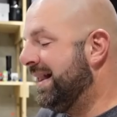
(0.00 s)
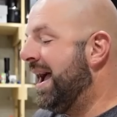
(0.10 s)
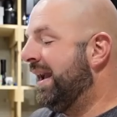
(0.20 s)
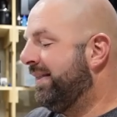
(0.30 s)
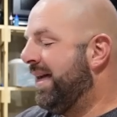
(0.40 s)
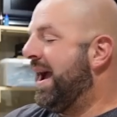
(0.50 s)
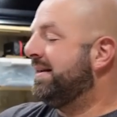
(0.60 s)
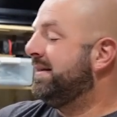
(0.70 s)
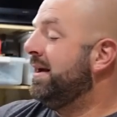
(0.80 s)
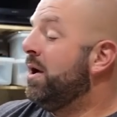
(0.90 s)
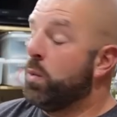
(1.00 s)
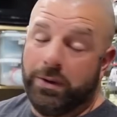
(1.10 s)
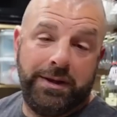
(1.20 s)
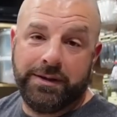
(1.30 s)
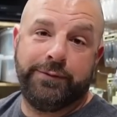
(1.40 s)
like that.
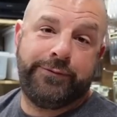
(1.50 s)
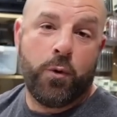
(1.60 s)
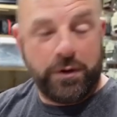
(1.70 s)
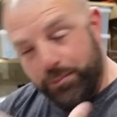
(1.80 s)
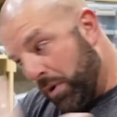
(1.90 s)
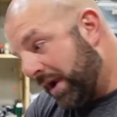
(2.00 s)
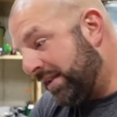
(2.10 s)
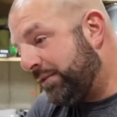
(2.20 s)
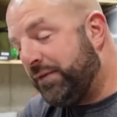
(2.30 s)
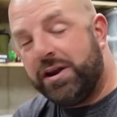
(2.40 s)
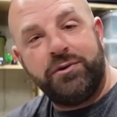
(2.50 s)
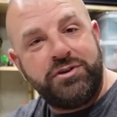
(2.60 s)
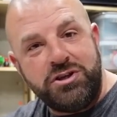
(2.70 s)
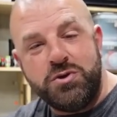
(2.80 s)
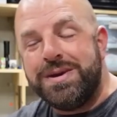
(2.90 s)
Really looking forward to bringing this video
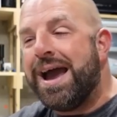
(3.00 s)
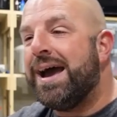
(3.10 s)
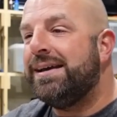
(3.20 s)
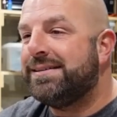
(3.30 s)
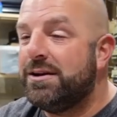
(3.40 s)
to you guys.